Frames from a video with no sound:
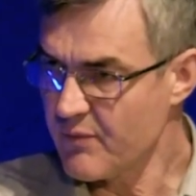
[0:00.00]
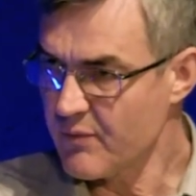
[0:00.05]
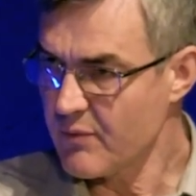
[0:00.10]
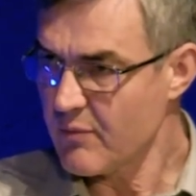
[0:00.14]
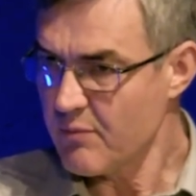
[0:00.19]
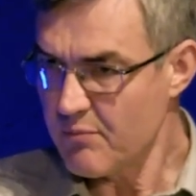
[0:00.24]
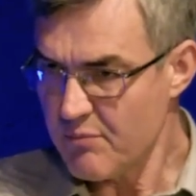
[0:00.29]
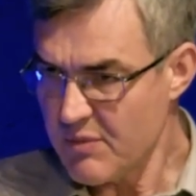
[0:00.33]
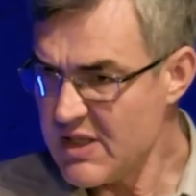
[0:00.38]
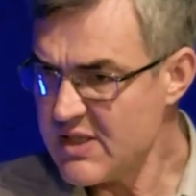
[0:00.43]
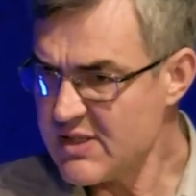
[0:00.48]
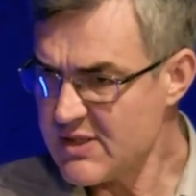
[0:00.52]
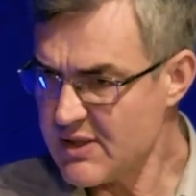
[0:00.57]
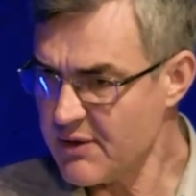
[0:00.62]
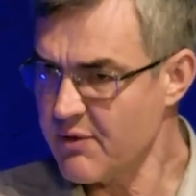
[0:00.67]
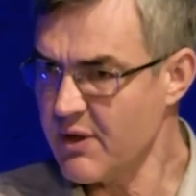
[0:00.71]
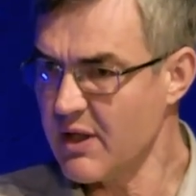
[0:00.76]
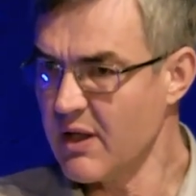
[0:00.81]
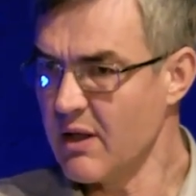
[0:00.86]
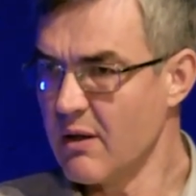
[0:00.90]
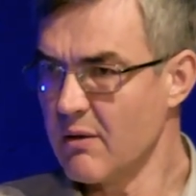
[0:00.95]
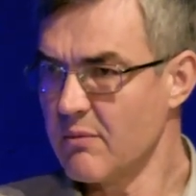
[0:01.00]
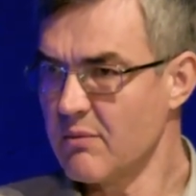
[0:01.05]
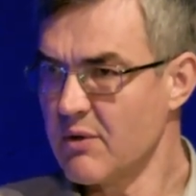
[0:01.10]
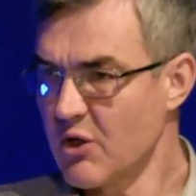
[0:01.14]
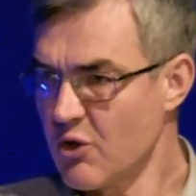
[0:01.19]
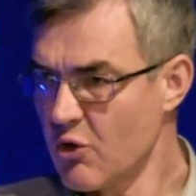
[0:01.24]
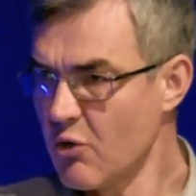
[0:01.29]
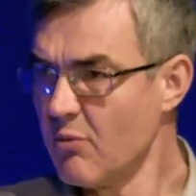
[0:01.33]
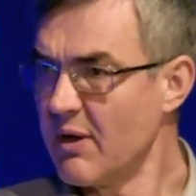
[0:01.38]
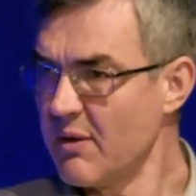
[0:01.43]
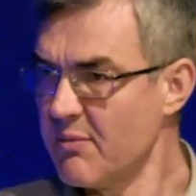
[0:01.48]
misery, the
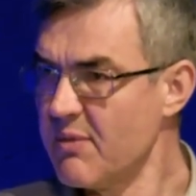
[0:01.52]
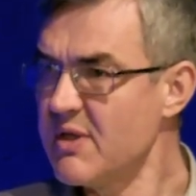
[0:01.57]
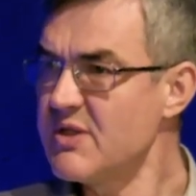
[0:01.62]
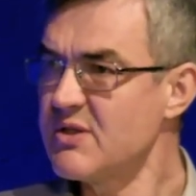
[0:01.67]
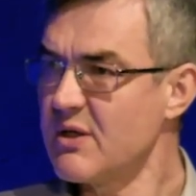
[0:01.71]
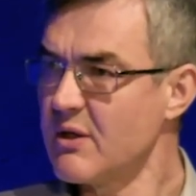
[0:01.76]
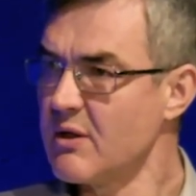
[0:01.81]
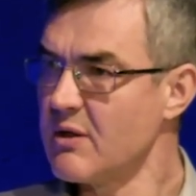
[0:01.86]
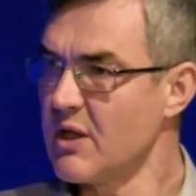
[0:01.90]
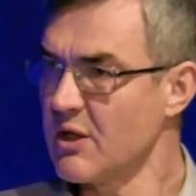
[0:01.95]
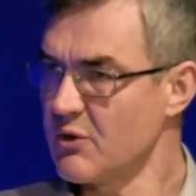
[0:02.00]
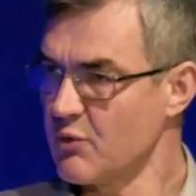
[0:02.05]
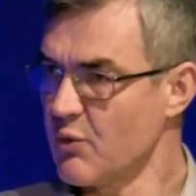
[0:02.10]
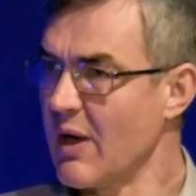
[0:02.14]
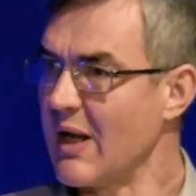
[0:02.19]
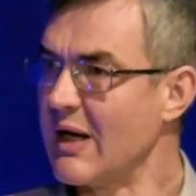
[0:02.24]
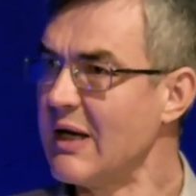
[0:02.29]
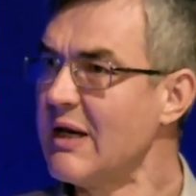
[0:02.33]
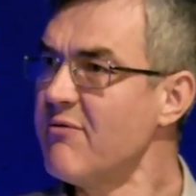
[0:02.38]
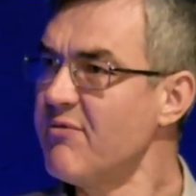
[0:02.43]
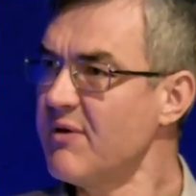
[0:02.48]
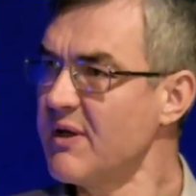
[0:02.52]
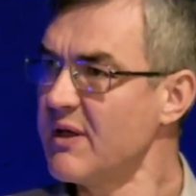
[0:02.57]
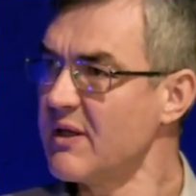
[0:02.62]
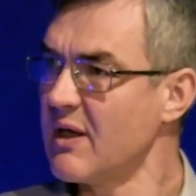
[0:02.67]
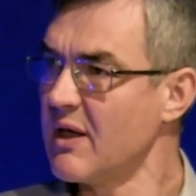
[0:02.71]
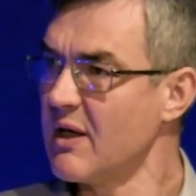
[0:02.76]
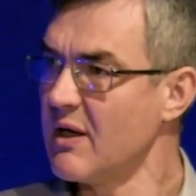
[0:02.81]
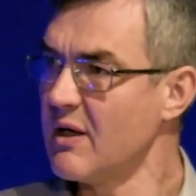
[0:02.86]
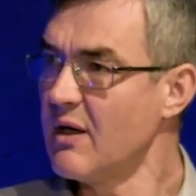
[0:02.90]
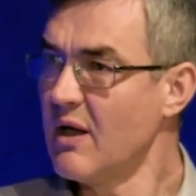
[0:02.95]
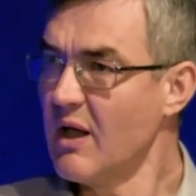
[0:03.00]
human misery that we are living
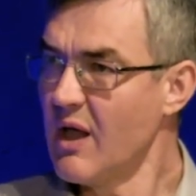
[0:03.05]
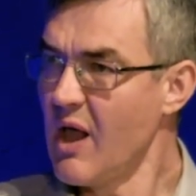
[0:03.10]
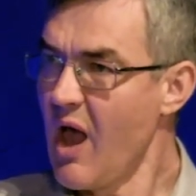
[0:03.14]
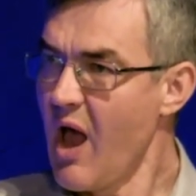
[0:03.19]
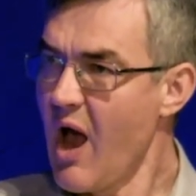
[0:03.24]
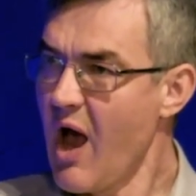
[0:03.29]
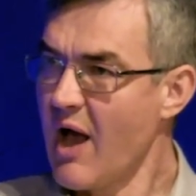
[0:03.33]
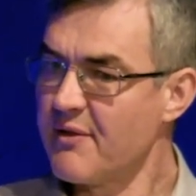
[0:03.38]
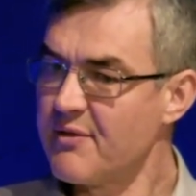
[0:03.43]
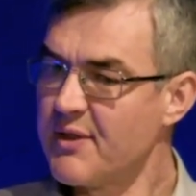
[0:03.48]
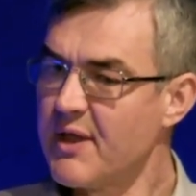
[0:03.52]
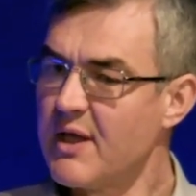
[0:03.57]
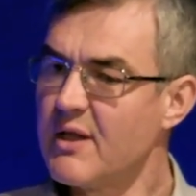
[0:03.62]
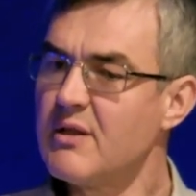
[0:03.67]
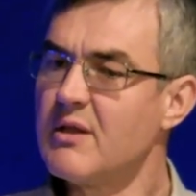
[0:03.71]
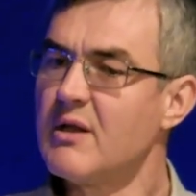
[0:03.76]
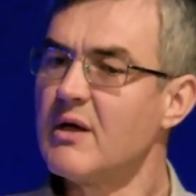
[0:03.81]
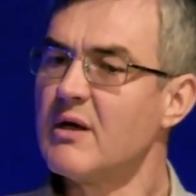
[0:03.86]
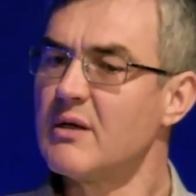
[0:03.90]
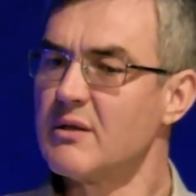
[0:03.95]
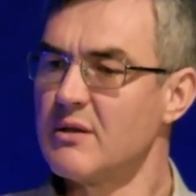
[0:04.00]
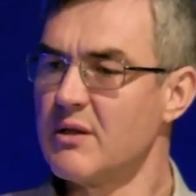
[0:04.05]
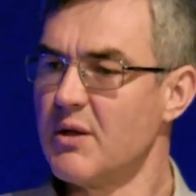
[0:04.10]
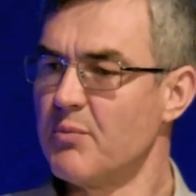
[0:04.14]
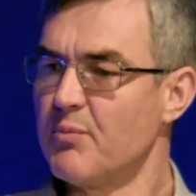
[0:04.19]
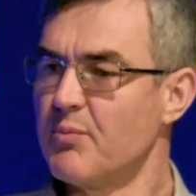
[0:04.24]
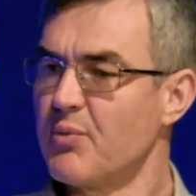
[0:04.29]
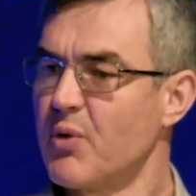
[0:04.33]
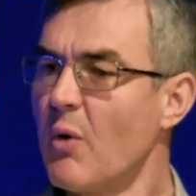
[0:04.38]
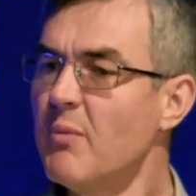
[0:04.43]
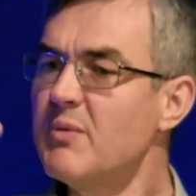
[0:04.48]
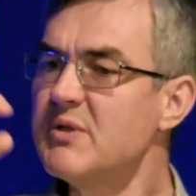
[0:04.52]
in, and then the
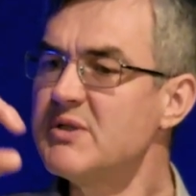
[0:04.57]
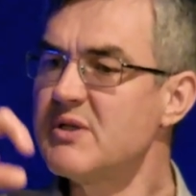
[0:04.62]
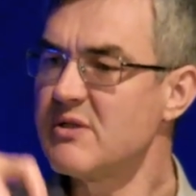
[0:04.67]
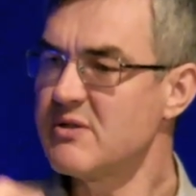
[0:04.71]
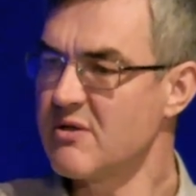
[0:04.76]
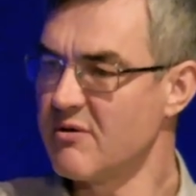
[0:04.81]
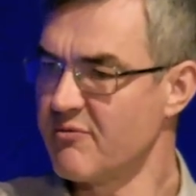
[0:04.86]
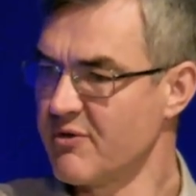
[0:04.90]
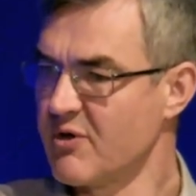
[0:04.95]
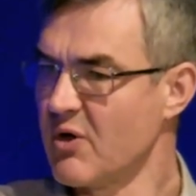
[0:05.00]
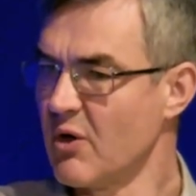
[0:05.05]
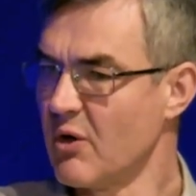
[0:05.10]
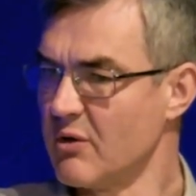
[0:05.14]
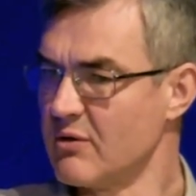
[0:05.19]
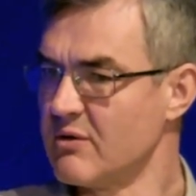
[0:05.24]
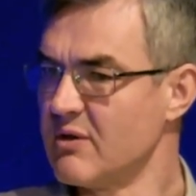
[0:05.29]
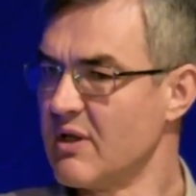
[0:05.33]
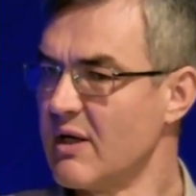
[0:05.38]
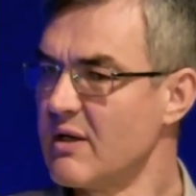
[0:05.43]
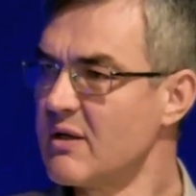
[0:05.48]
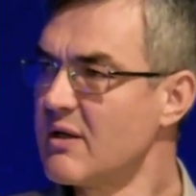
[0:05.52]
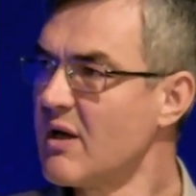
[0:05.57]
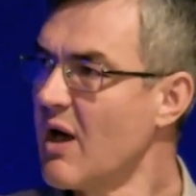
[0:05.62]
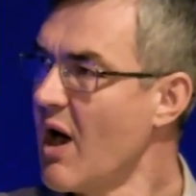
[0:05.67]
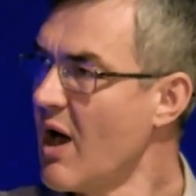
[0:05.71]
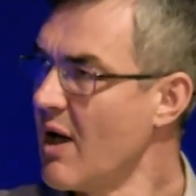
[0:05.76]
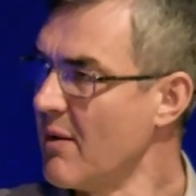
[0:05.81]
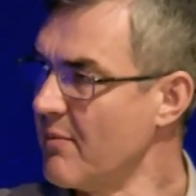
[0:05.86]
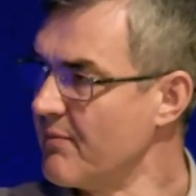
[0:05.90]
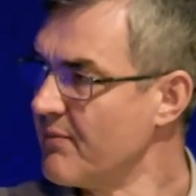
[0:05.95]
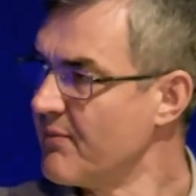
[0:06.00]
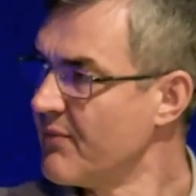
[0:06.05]
promises of God that
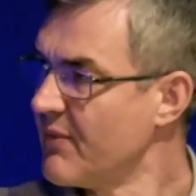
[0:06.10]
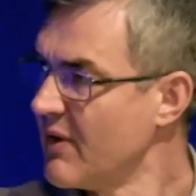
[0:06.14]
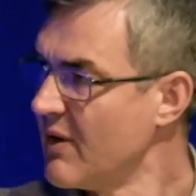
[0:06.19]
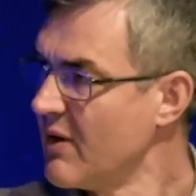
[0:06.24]
come.